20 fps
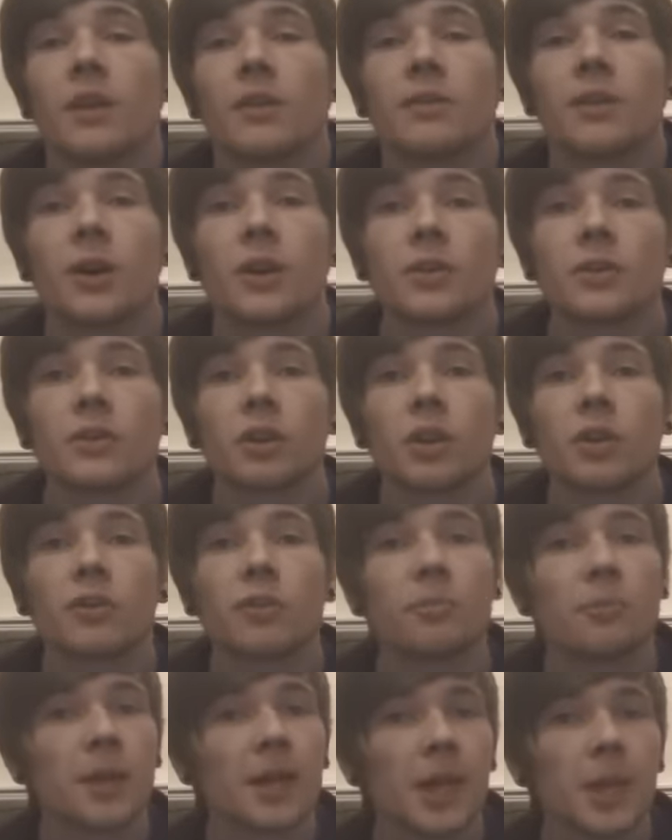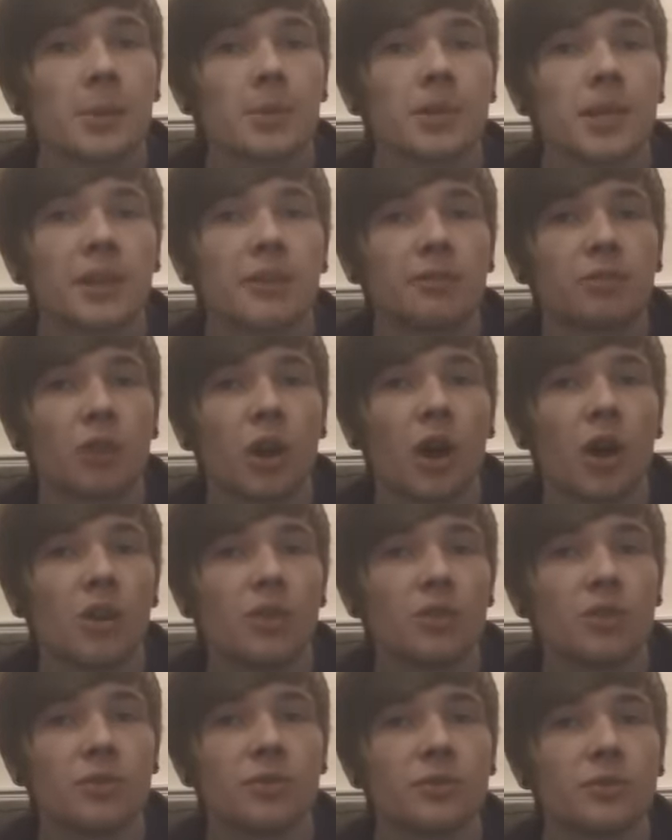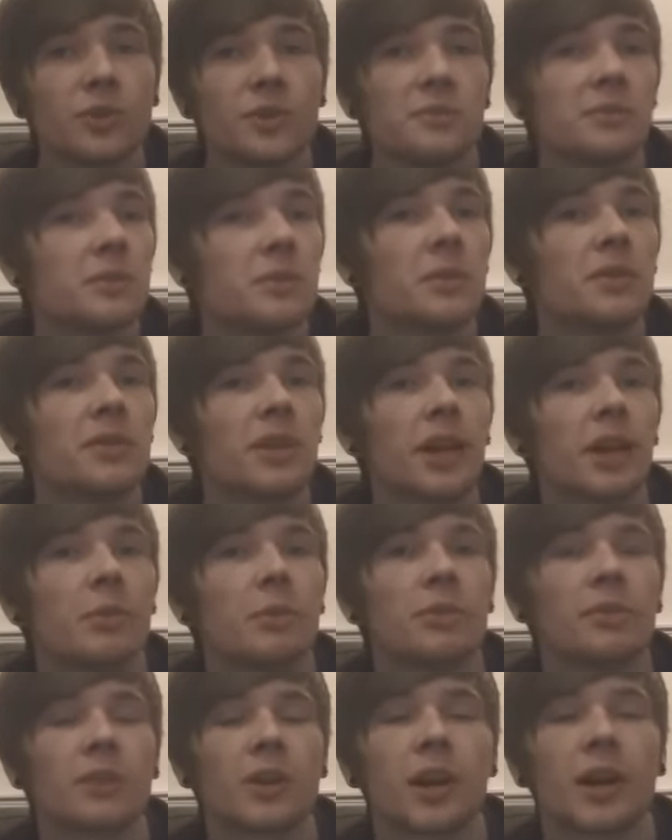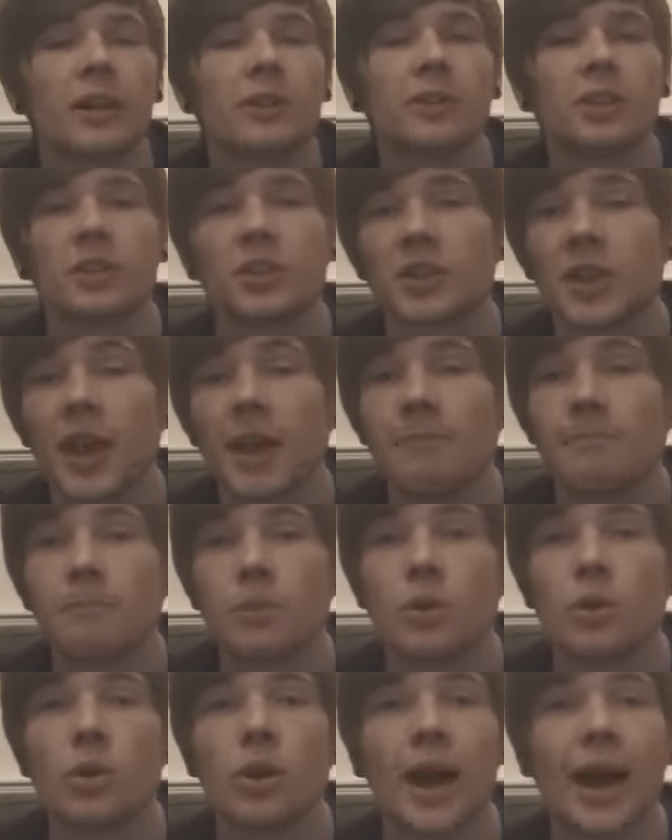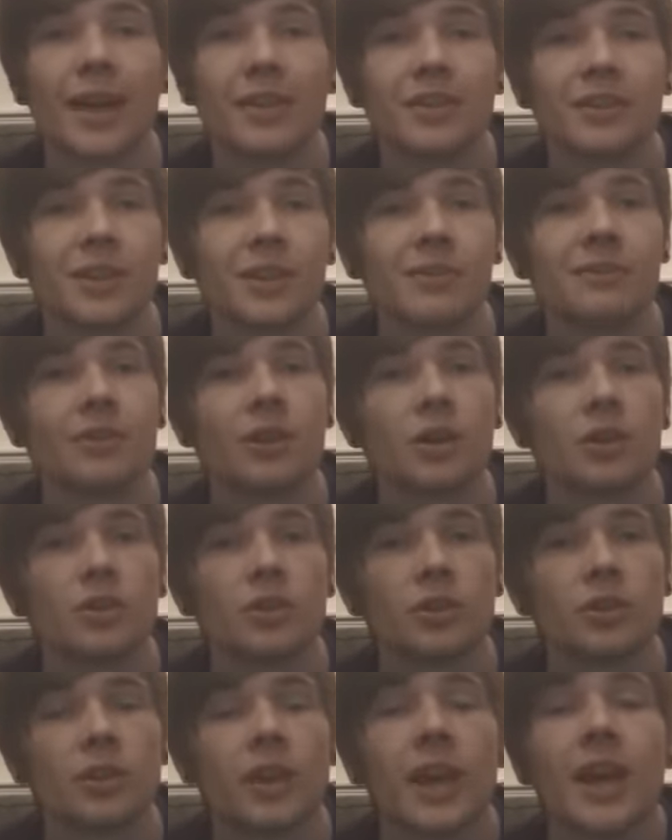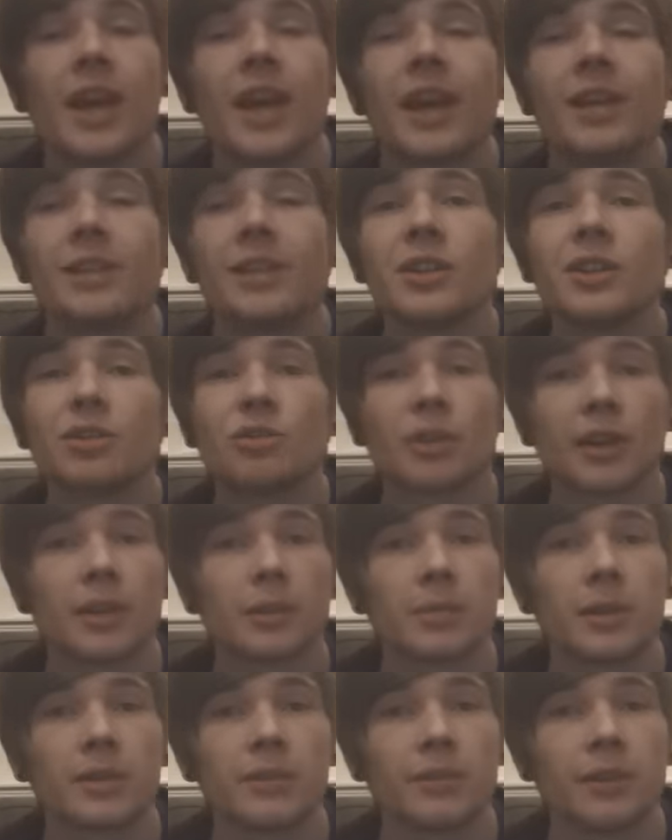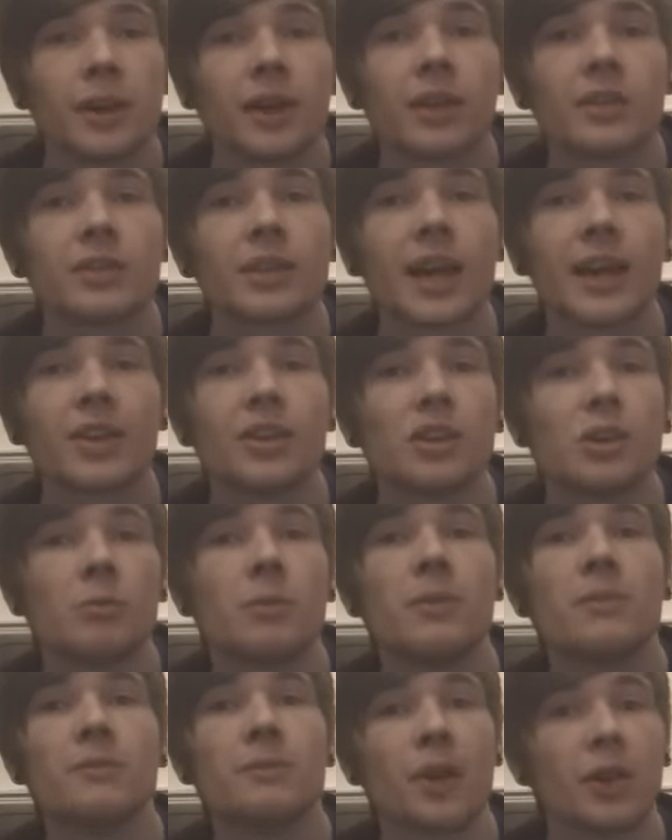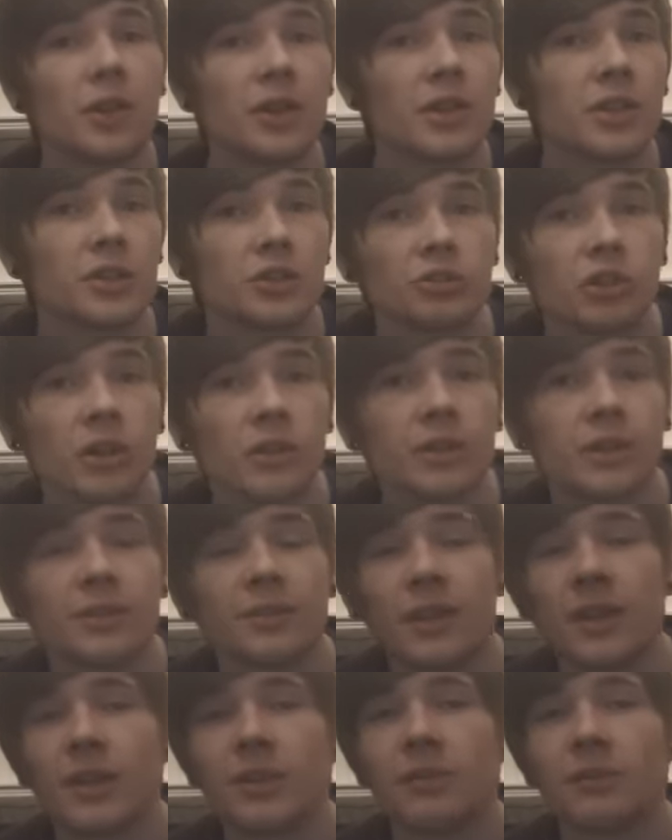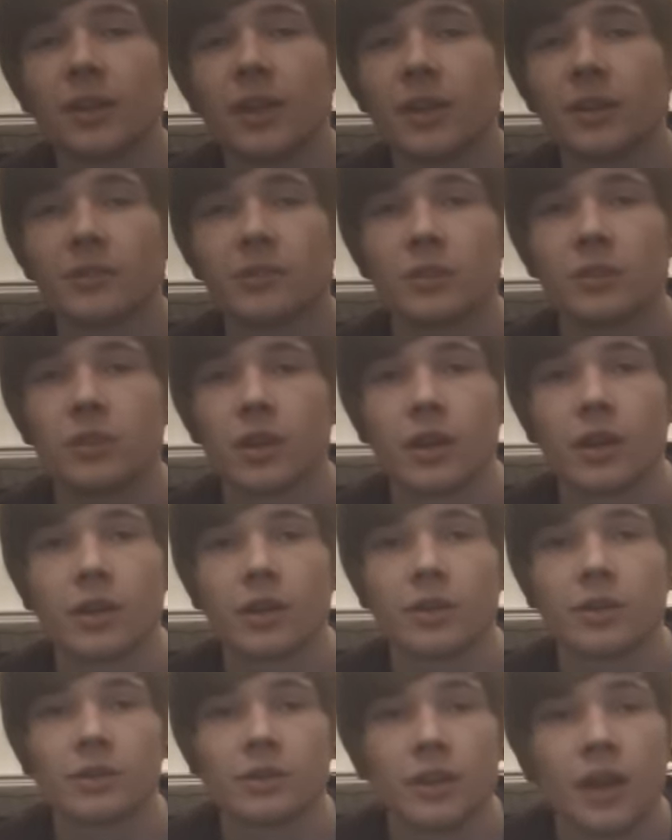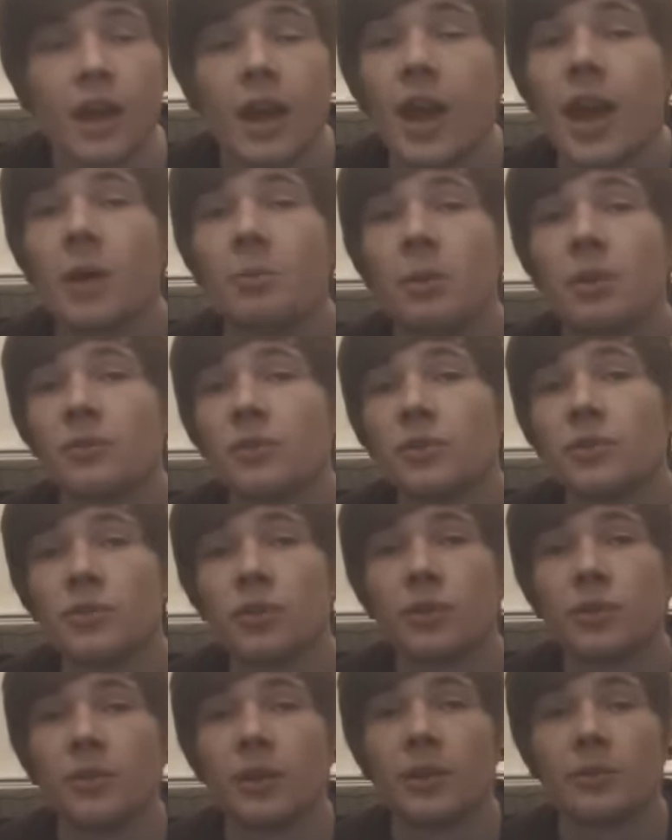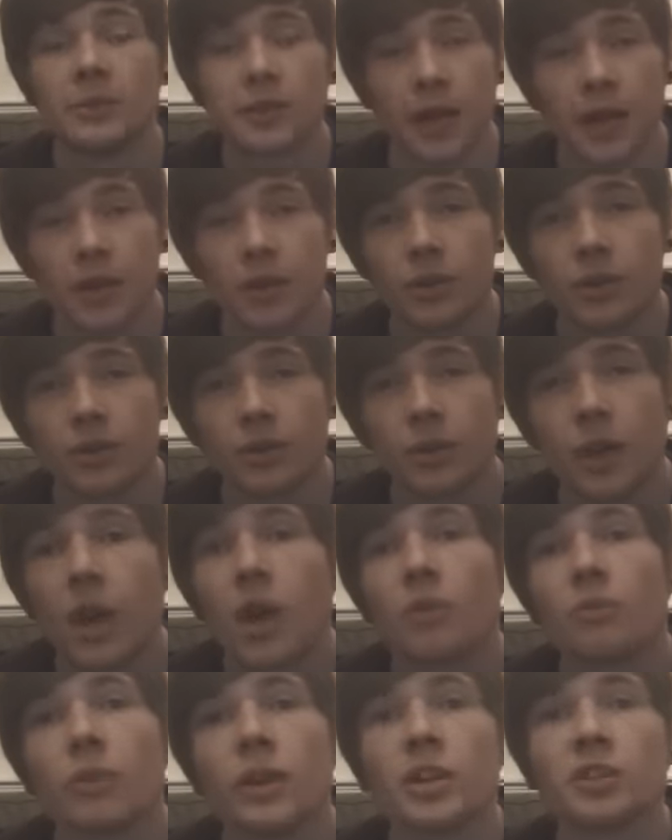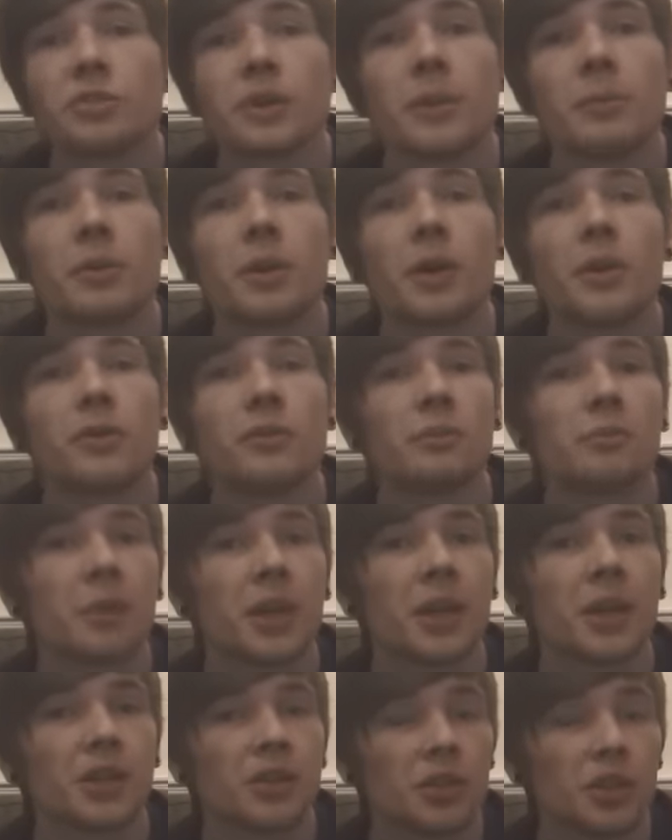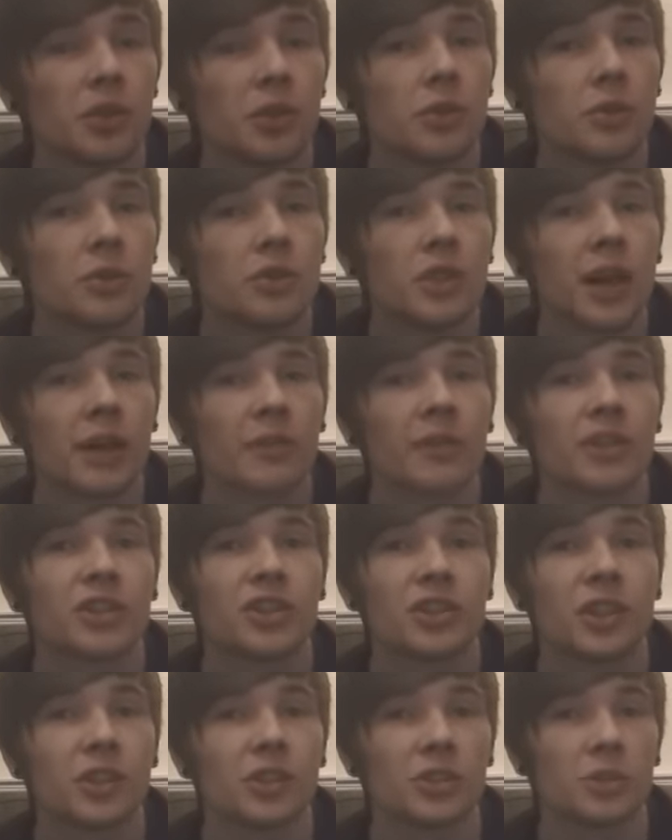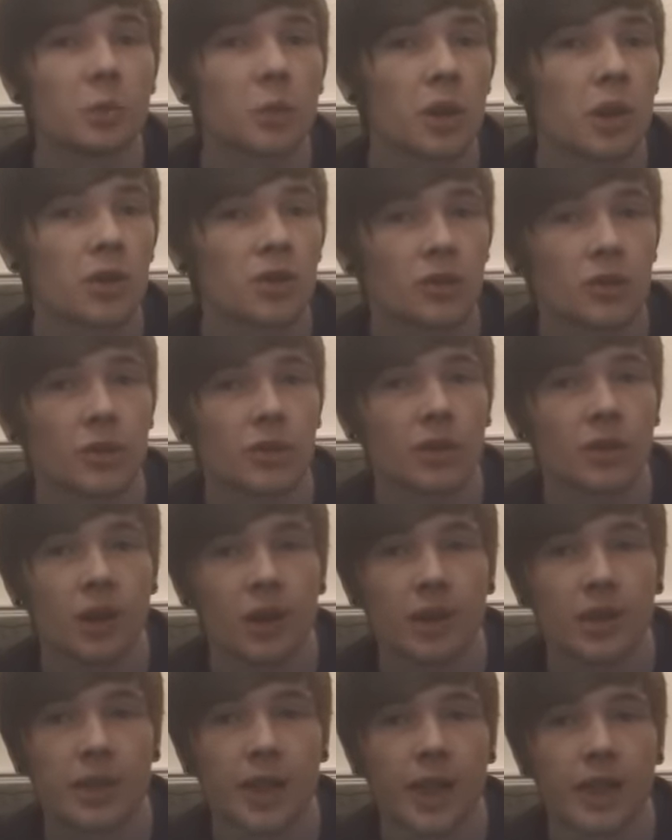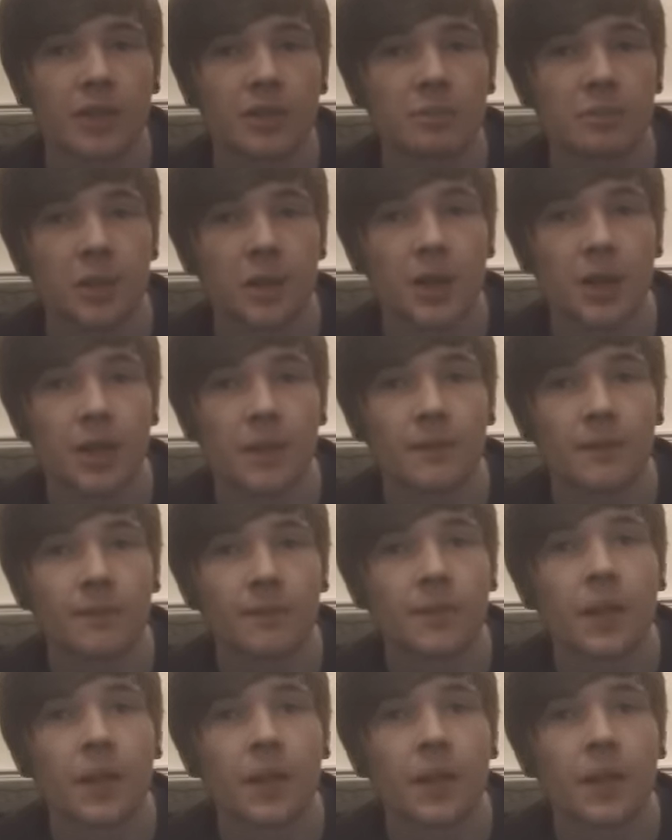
First off, being able to hit for 150 with the help of cards such as Emboar and Typhlosion is incredibly fast and could be very destructive in the first few turns. But if you do flip tails, Reshiram goes from being huge to having just 130 HP.